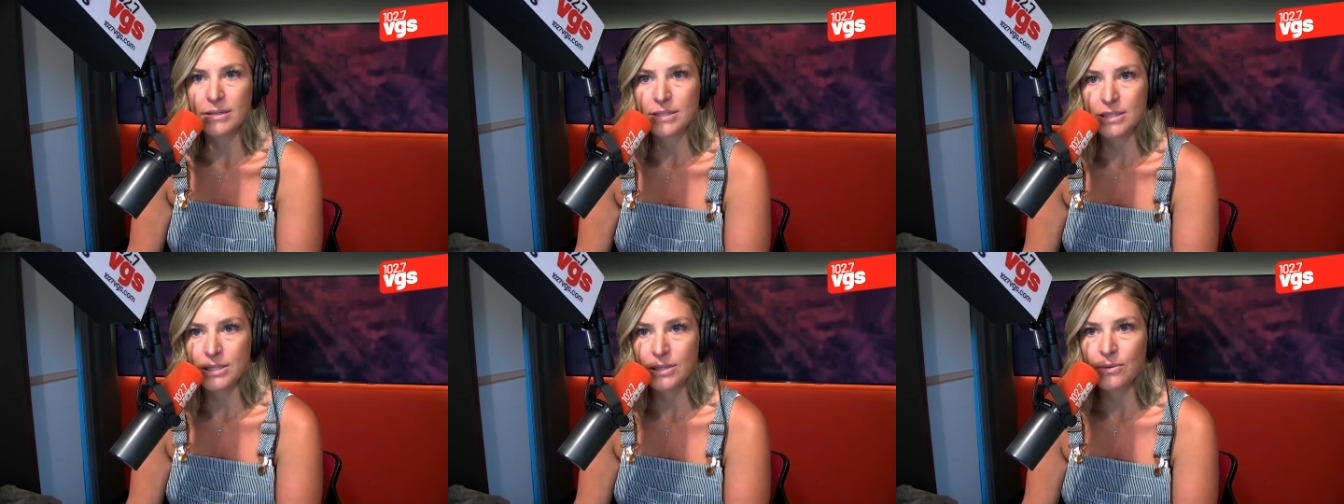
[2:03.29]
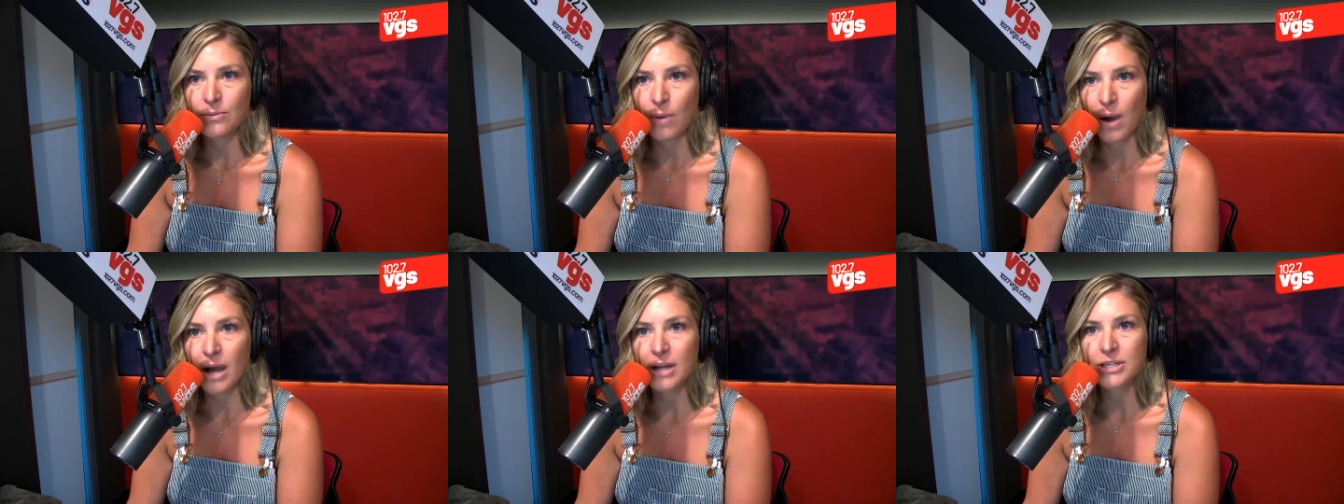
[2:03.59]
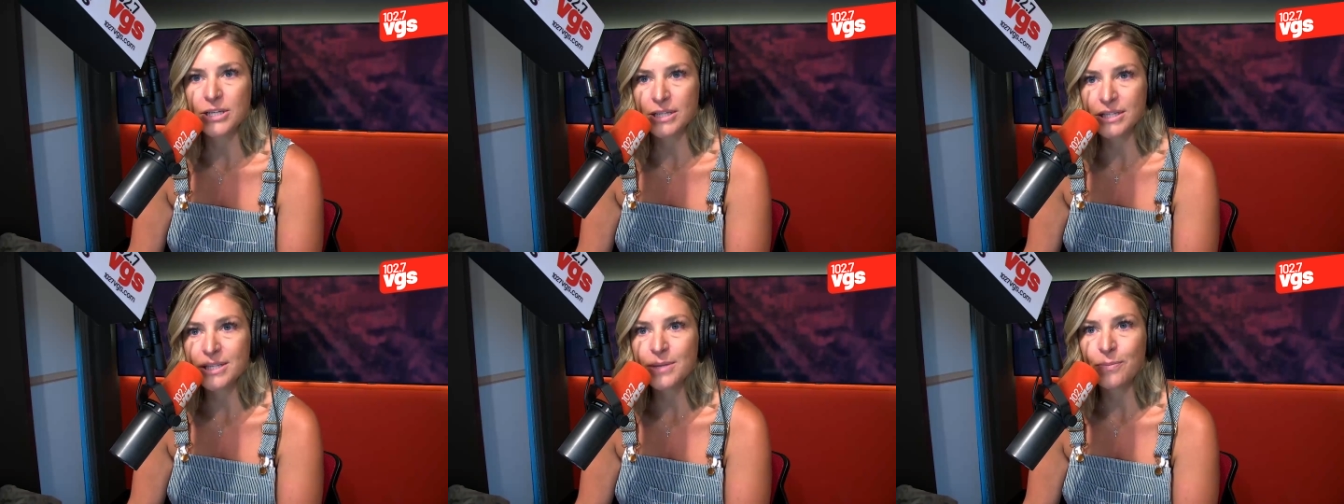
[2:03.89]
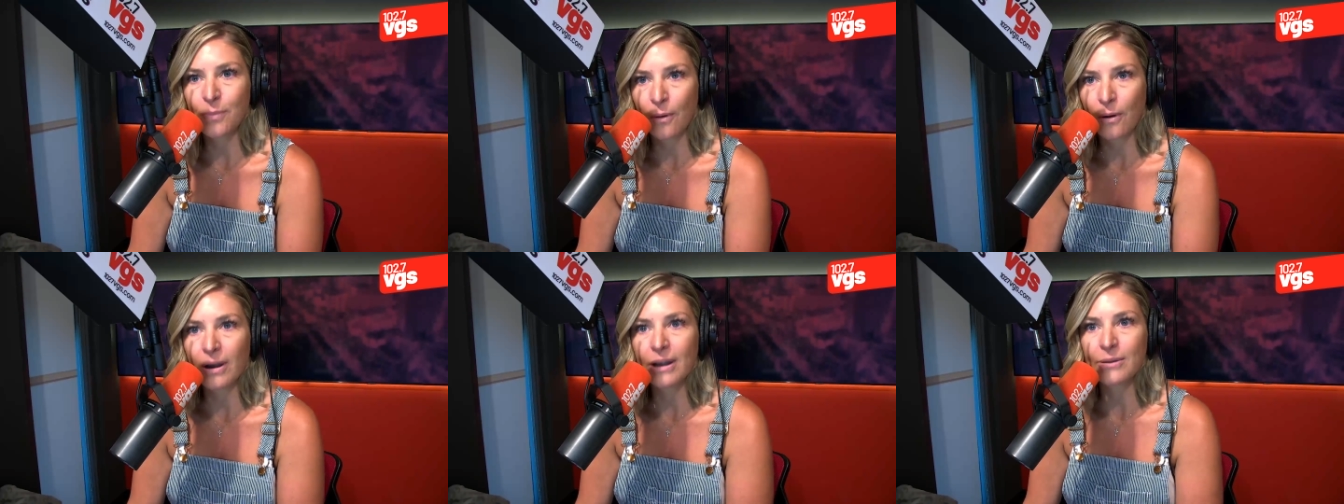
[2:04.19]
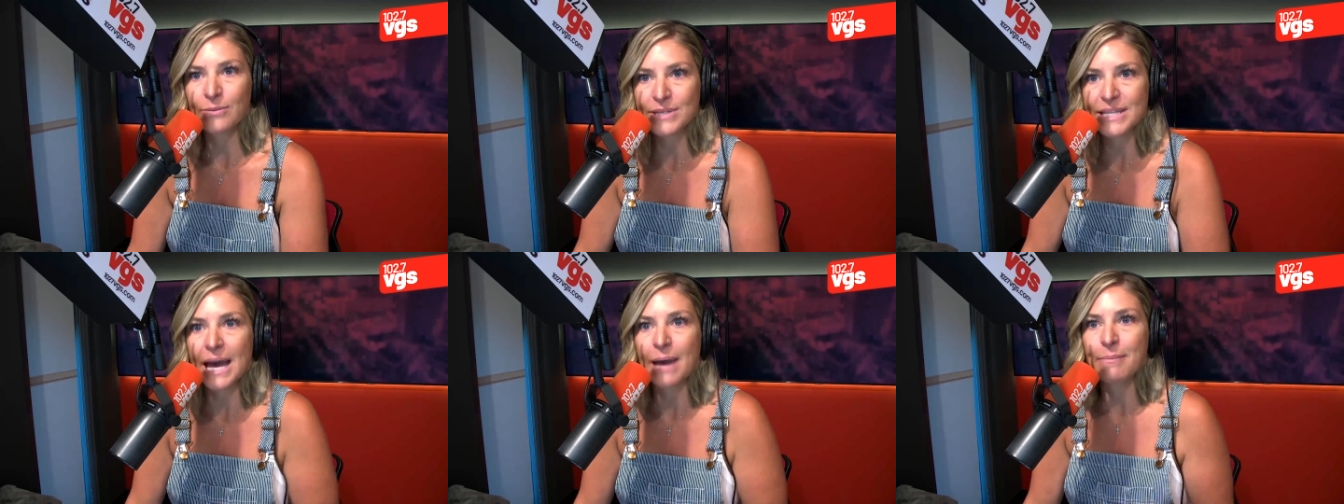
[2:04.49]
to watch and support, and
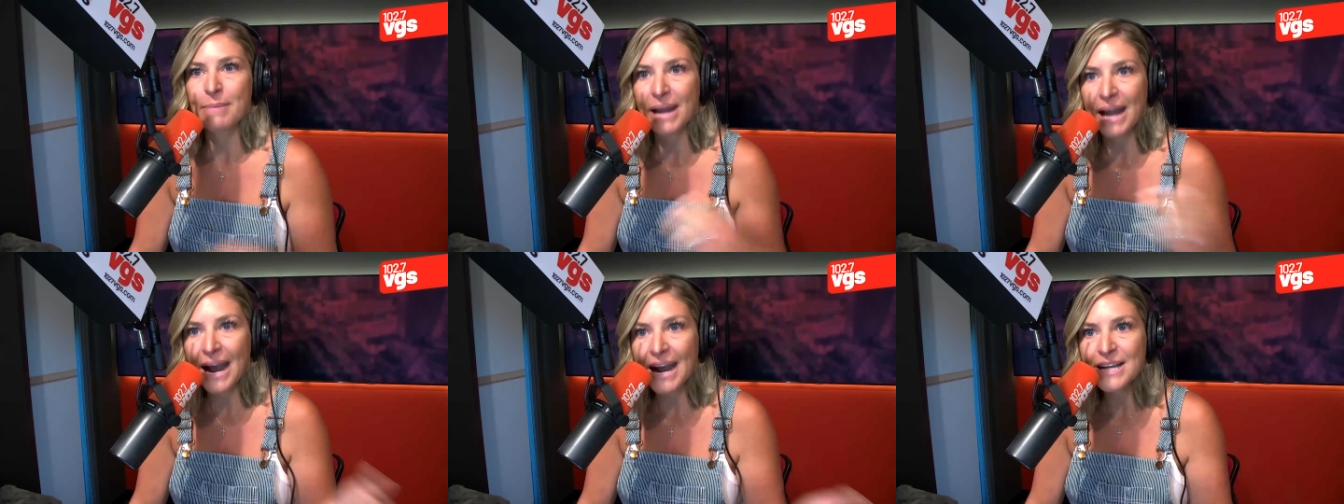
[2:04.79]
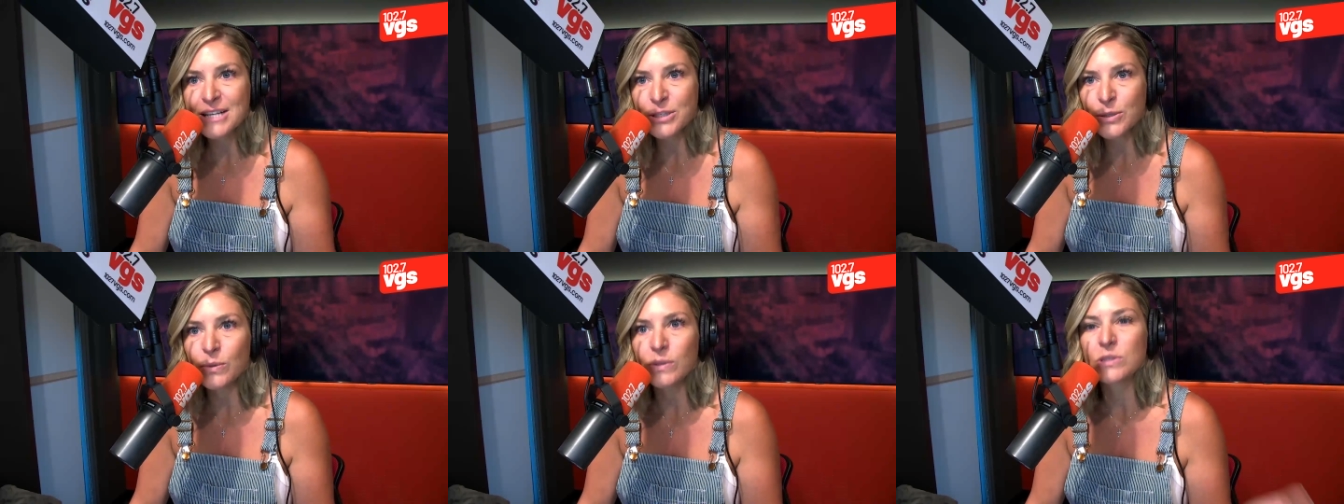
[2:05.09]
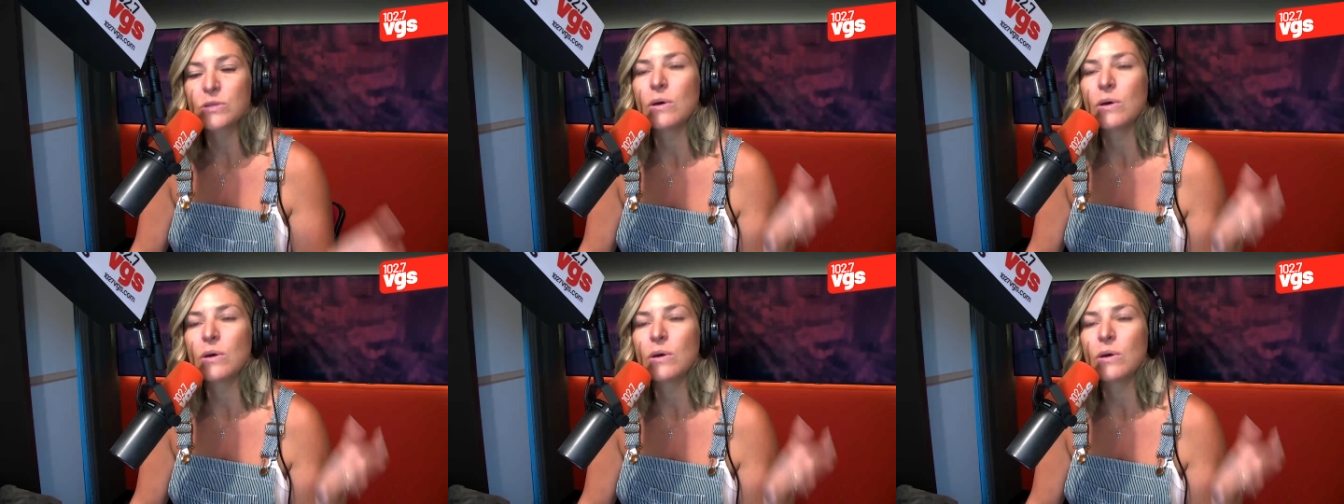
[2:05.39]
it was at my high school.